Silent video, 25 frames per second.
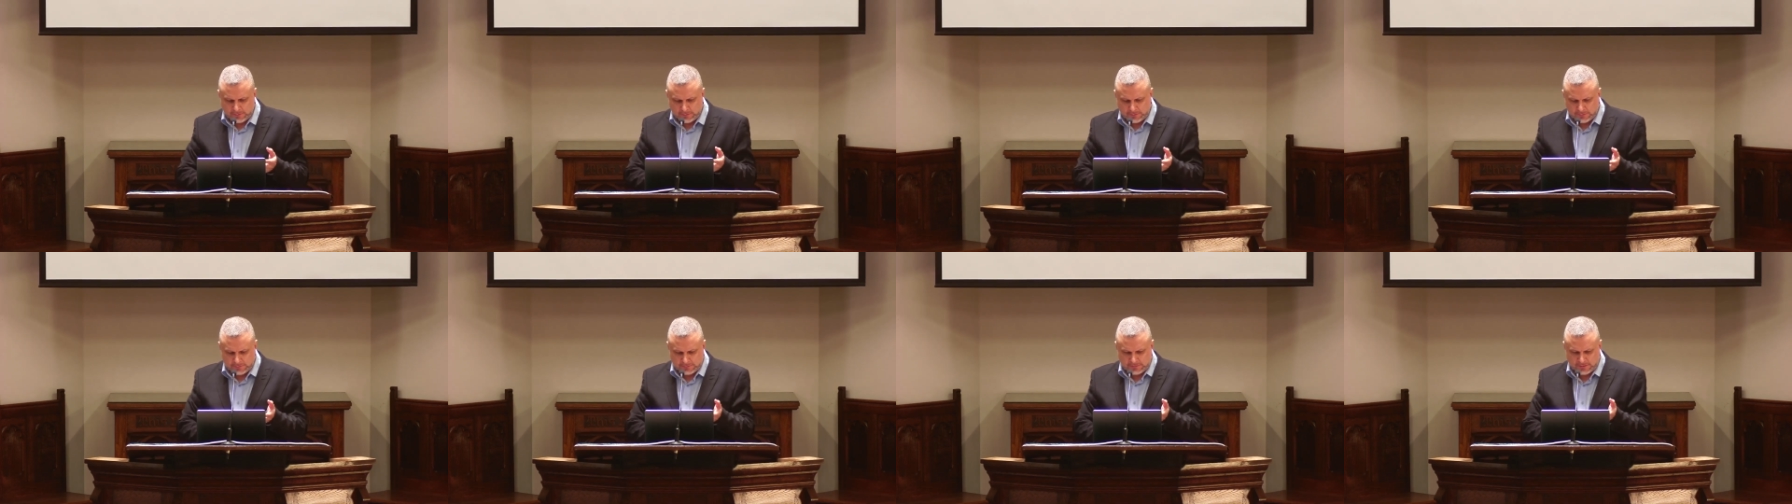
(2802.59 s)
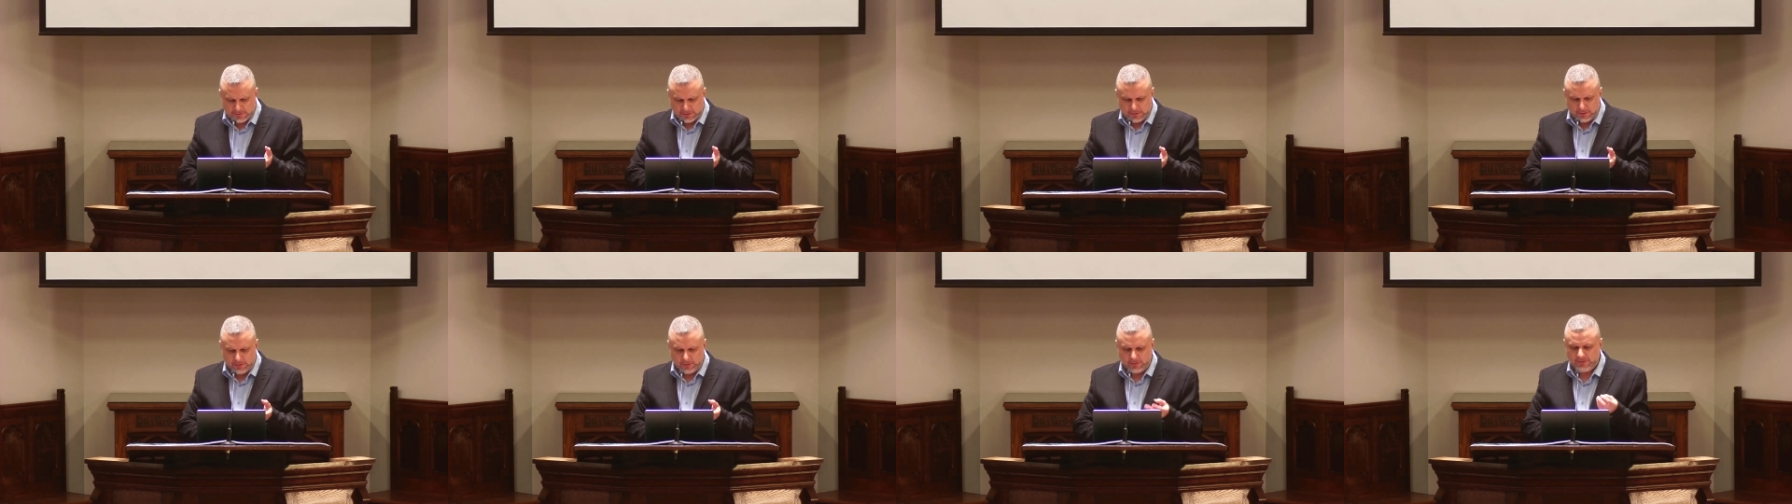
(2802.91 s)

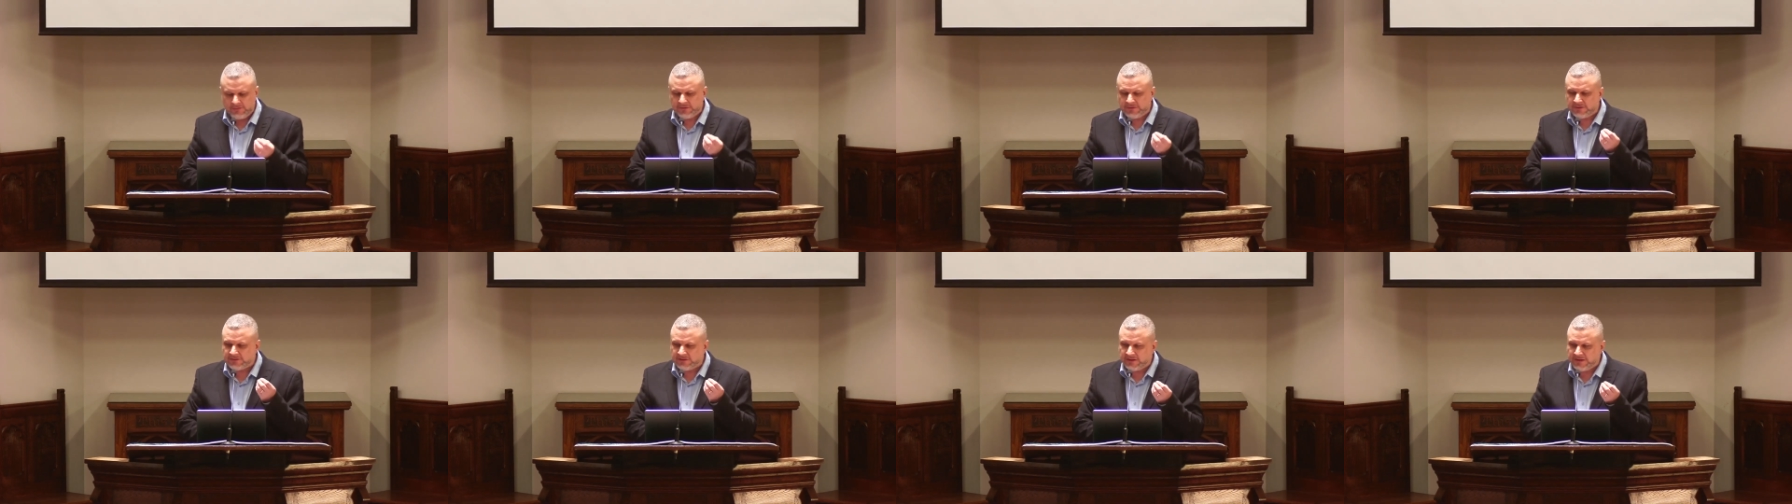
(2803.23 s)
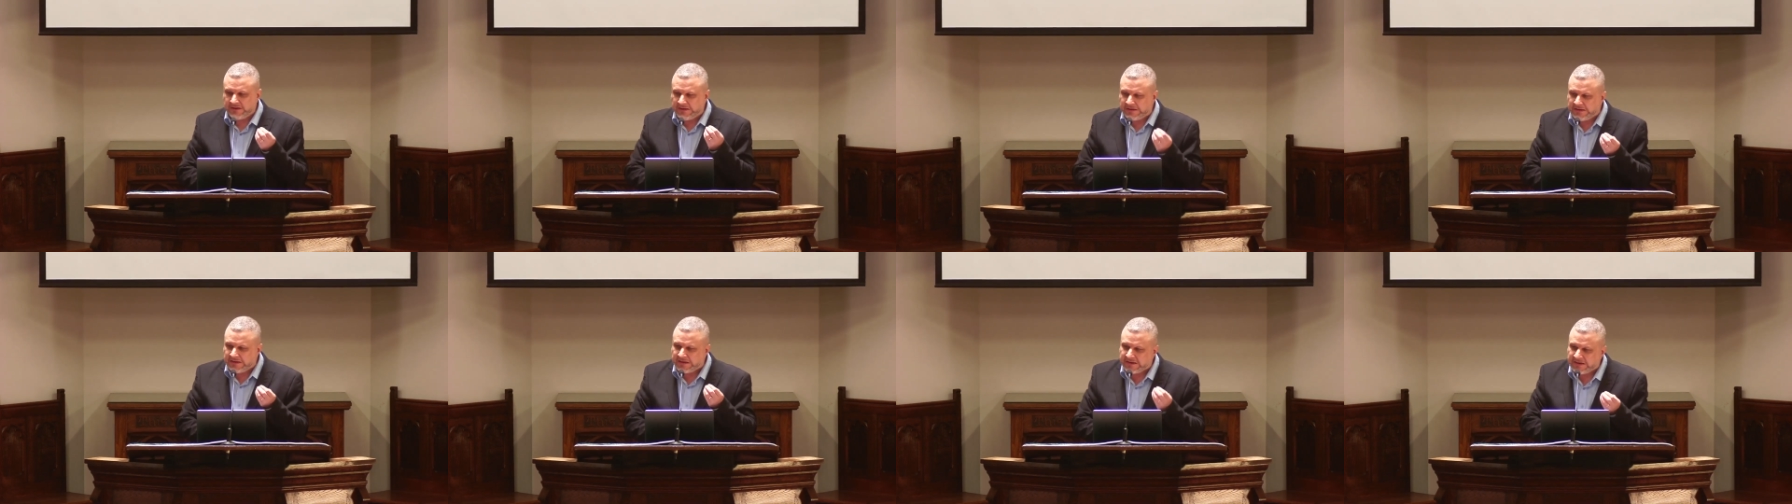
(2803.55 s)
said here this
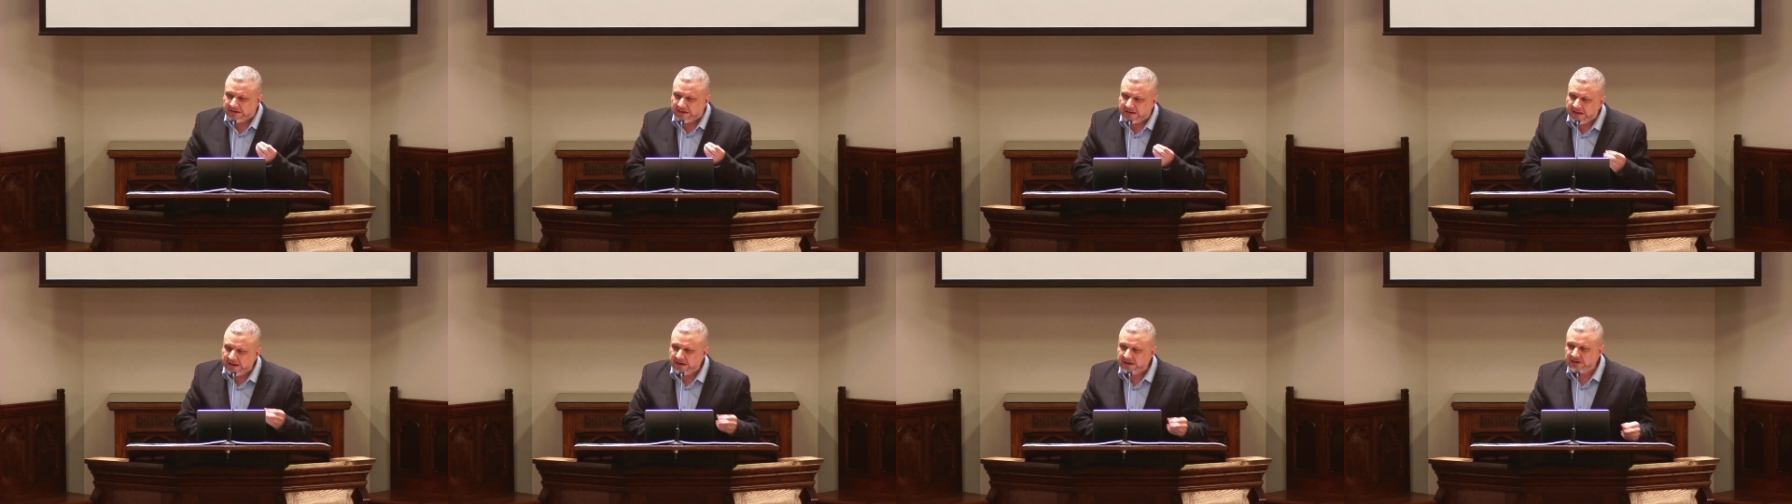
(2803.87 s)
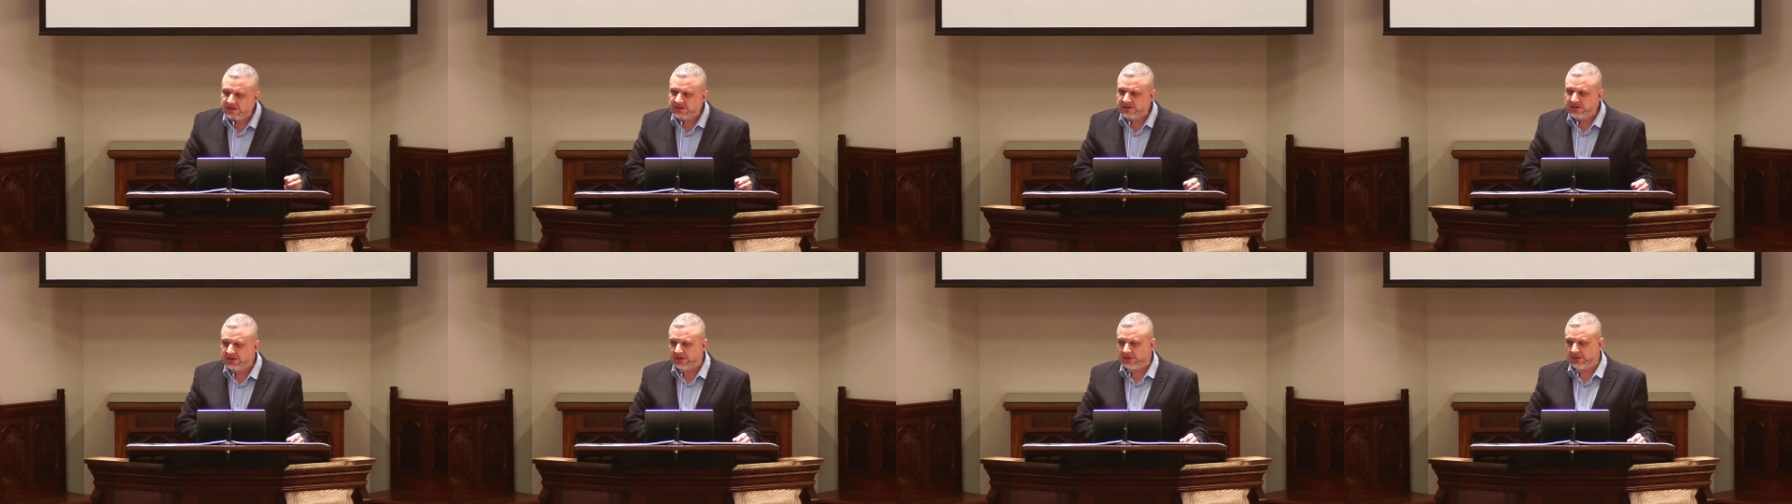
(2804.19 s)

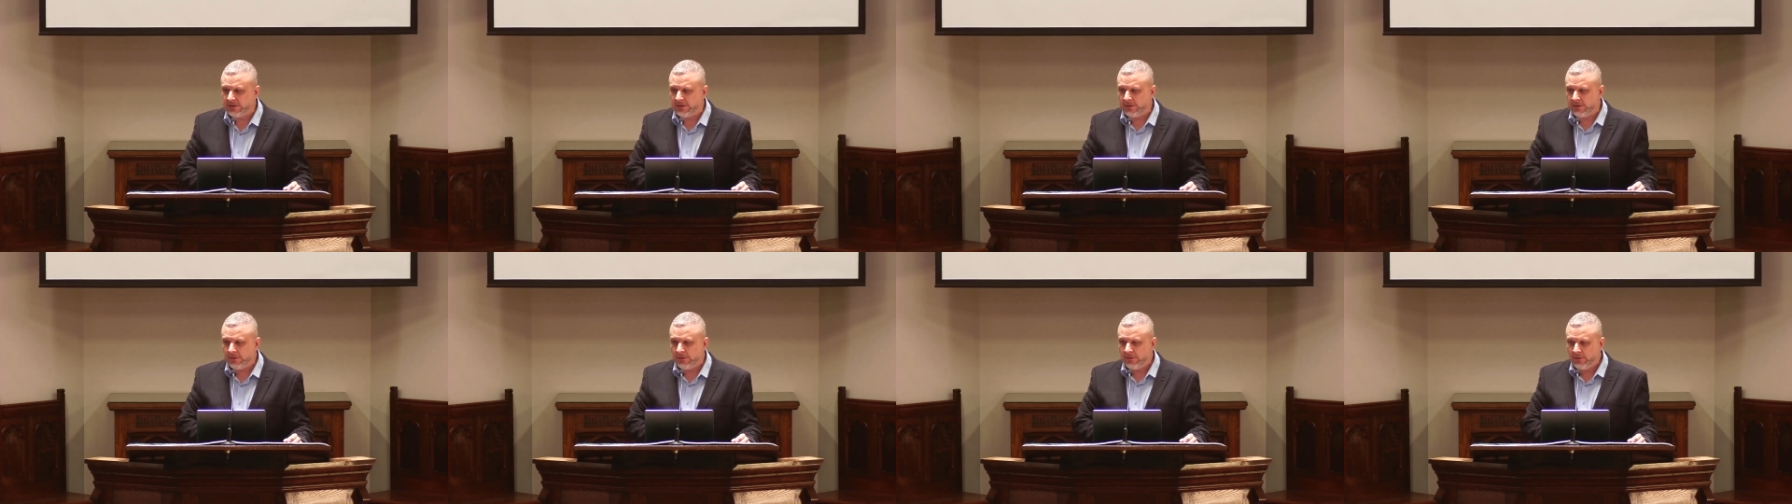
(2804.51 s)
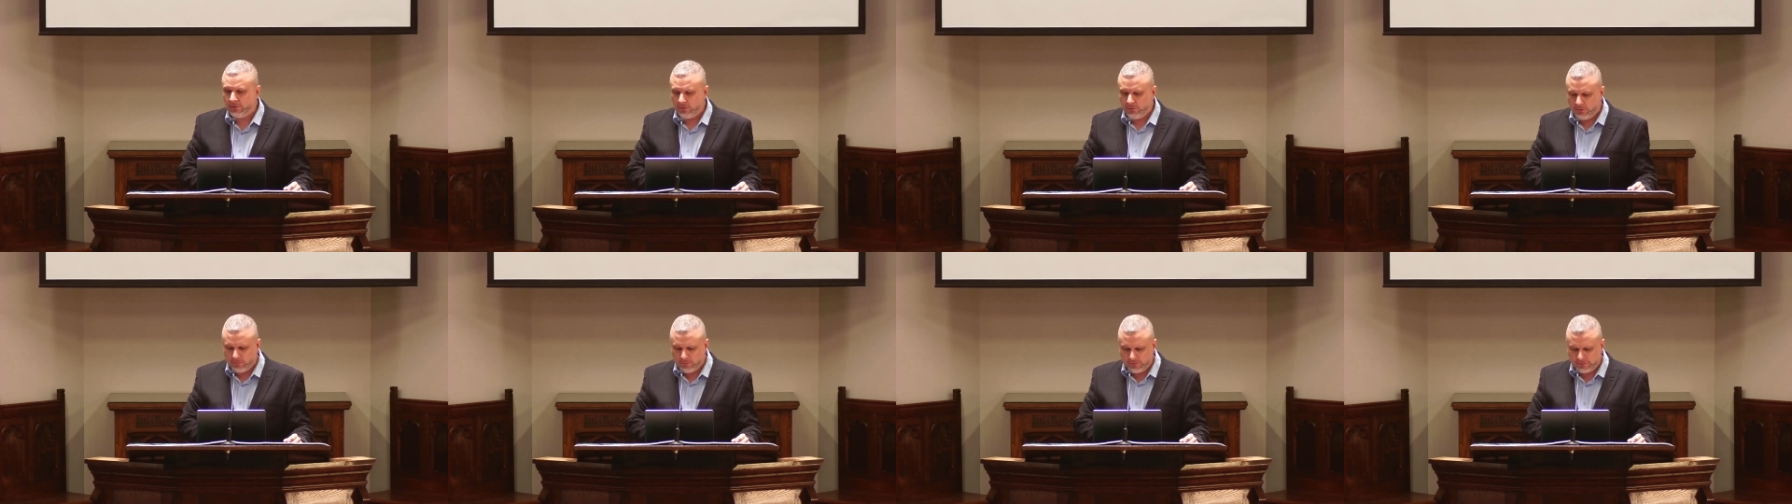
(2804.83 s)
indignation
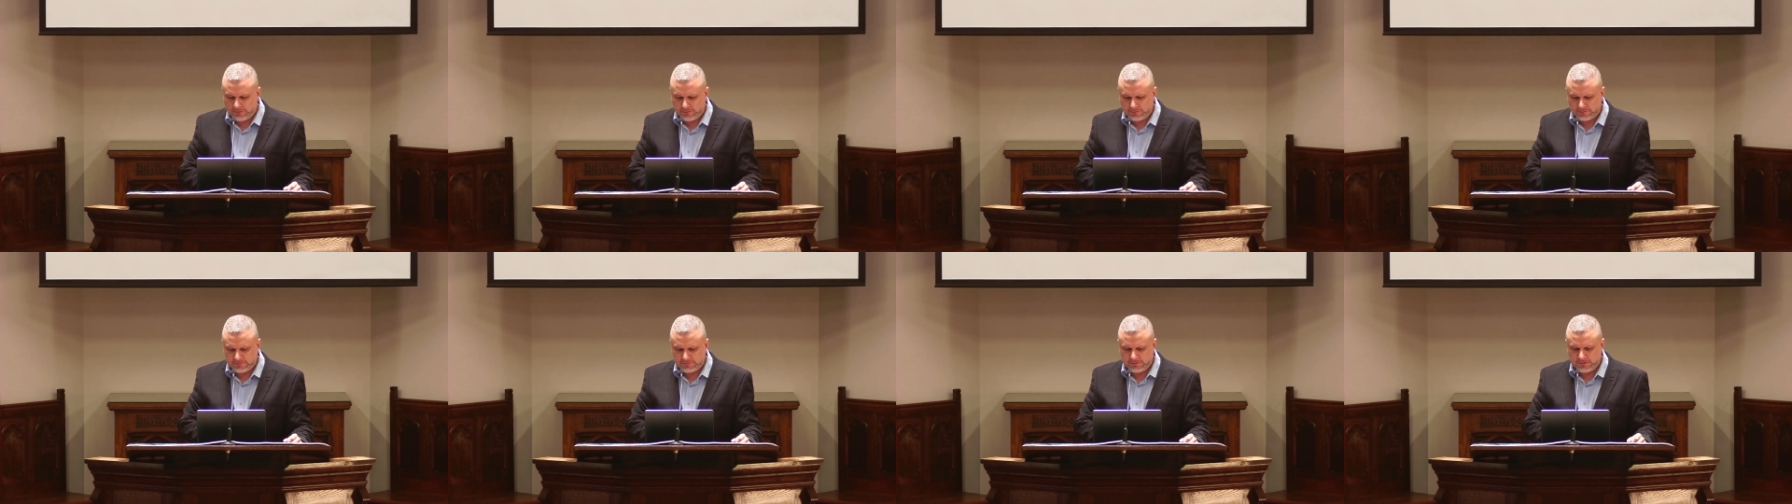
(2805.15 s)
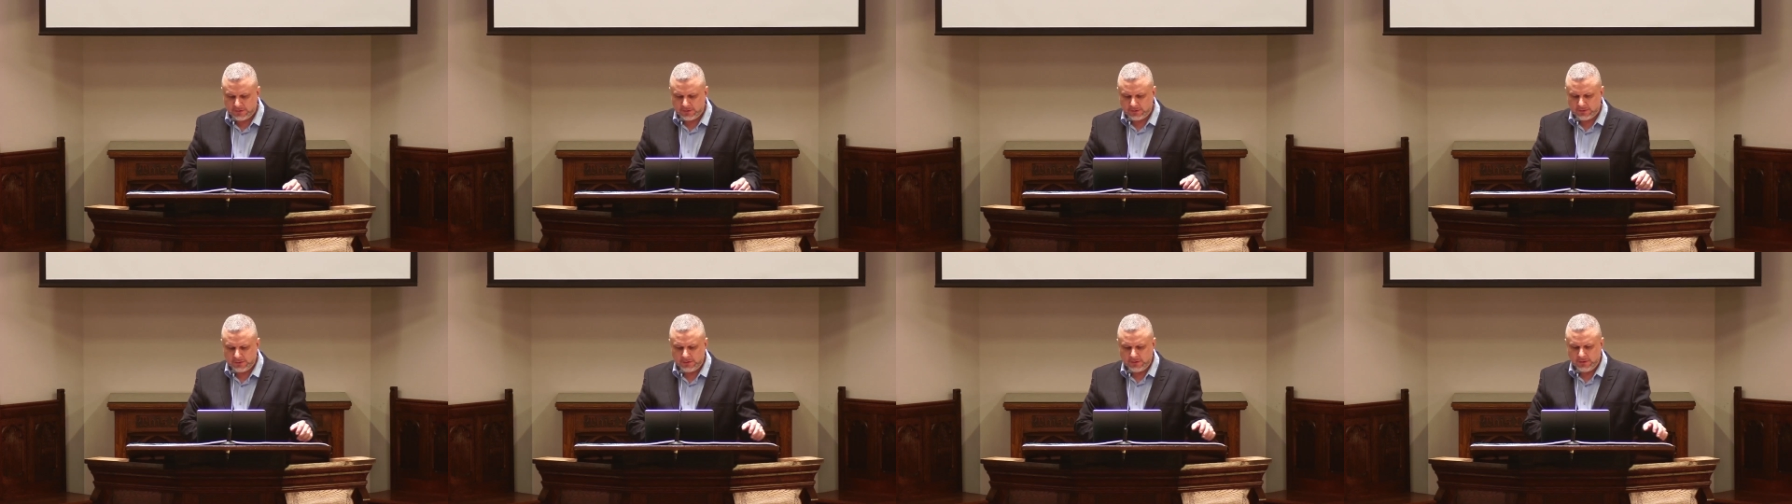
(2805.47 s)
over the
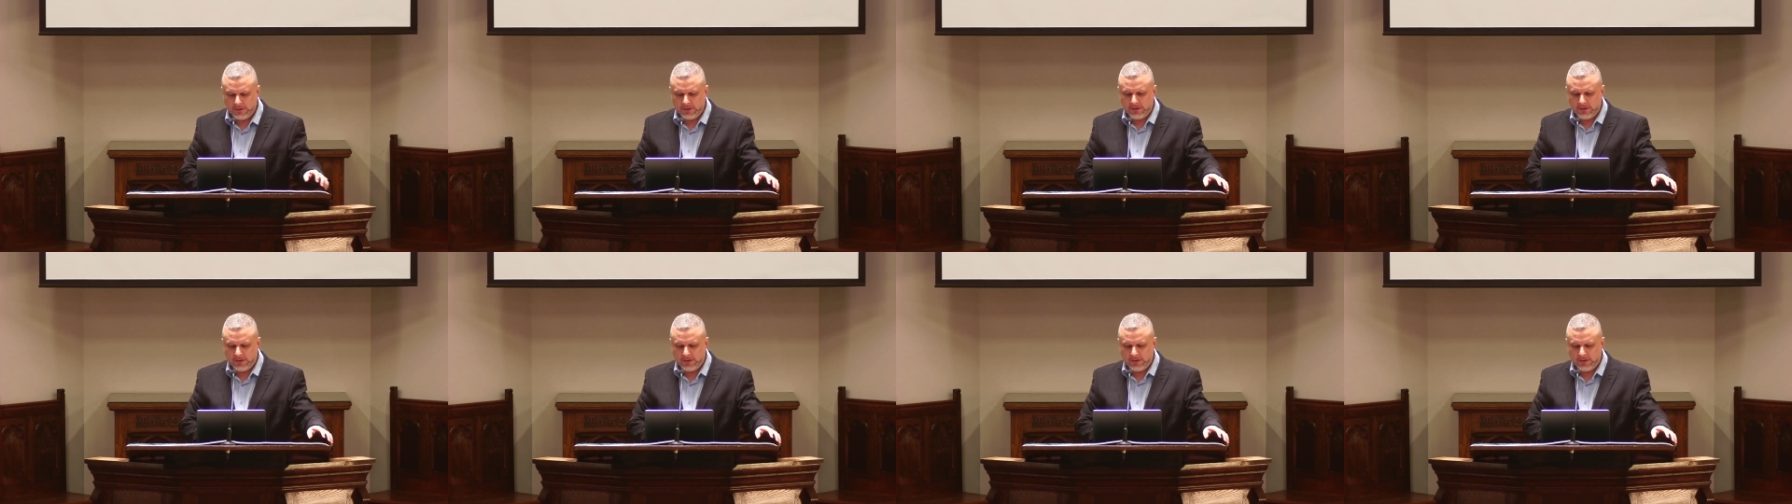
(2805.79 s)
sin?